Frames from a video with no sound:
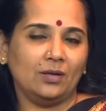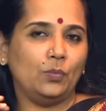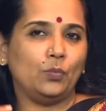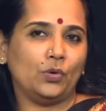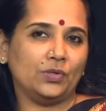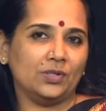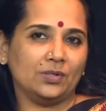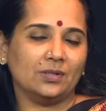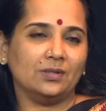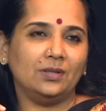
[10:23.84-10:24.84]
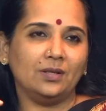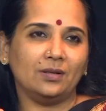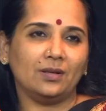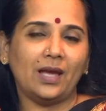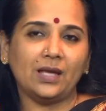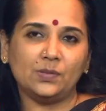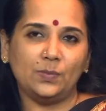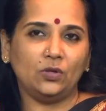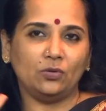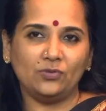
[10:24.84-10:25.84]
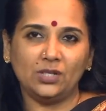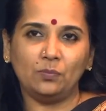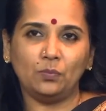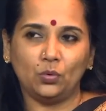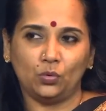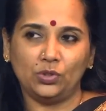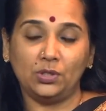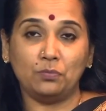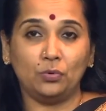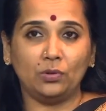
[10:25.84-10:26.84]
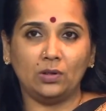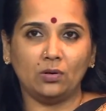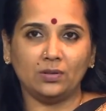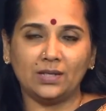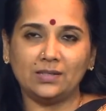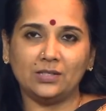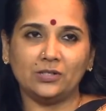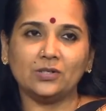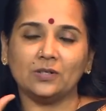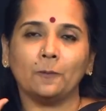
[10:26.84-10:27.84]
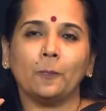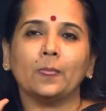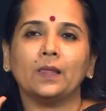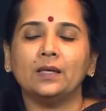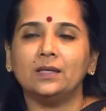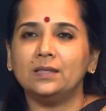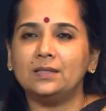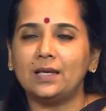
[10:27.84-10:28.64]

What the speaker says: important. The aspect of tempo, temporal organization, is